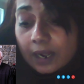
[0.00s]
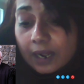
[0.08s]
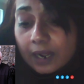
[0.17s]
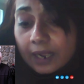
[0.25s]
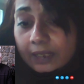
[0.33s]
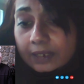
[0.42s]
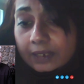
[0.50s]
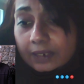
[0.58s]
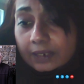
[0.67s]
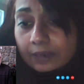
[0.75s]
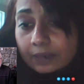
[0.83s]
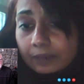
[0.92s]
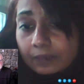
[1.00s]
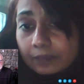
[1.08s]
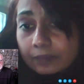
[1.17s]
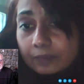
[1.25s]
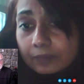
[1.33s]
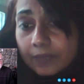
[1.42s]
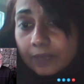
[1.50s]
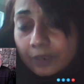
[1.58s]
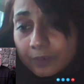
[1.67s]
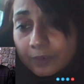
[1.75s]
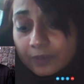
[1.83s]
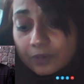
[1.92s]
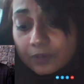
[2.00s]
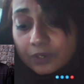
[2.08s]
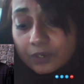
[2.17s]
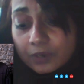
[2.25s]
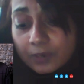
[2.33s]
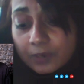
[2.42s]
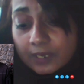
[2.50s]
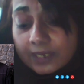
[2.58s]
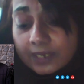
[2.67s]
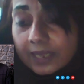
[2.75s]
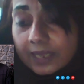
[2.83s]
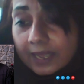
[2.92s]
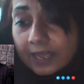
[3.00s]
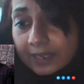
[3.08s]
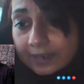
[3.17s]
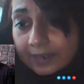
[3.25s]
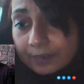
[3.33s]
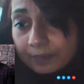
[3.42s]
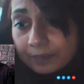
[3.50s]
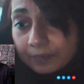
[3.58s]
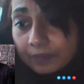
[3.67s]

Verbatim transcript: And and also show in tandem